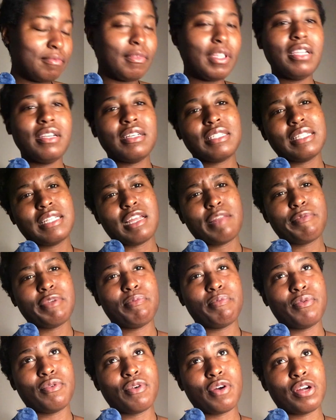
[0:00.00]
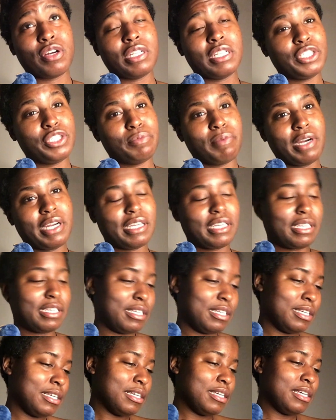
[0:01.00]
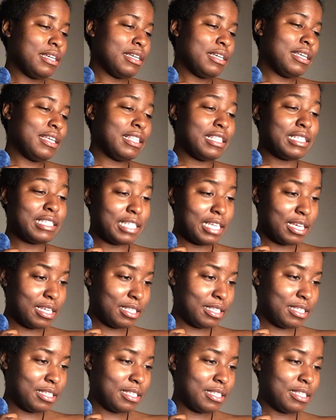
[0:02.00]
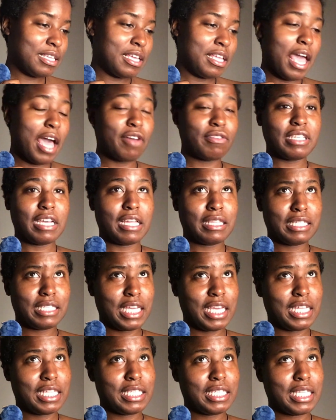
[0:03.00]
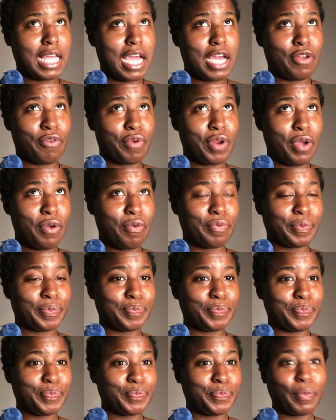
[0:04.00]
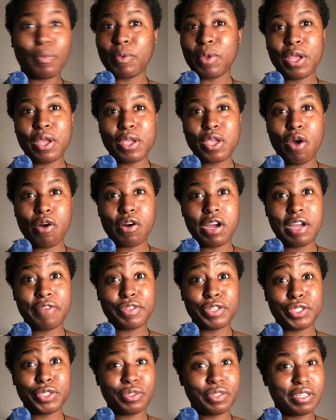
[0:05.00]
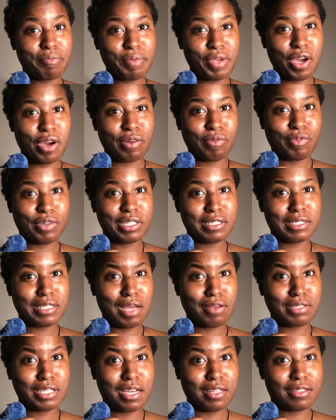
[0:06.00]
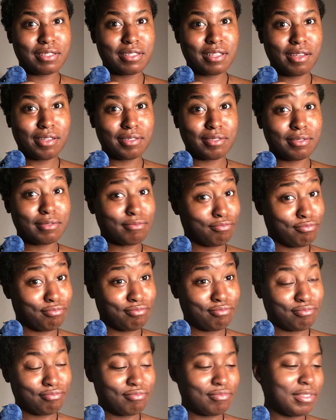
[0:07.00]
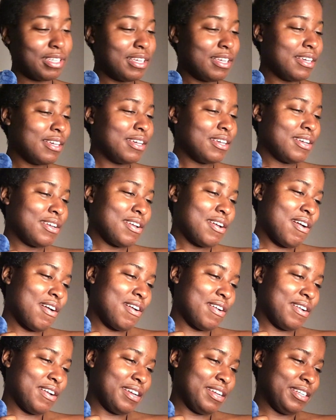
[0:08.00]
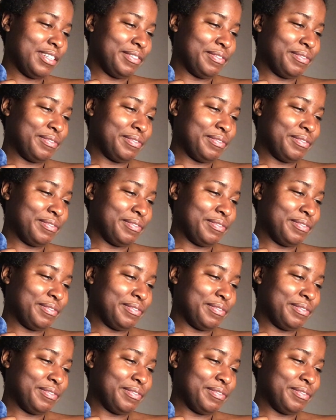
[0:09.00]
Because a lot of people are on lunch break in the States and outside the States. I don't know. Y'all gonna have to intrigue me on what's outside the States. All right.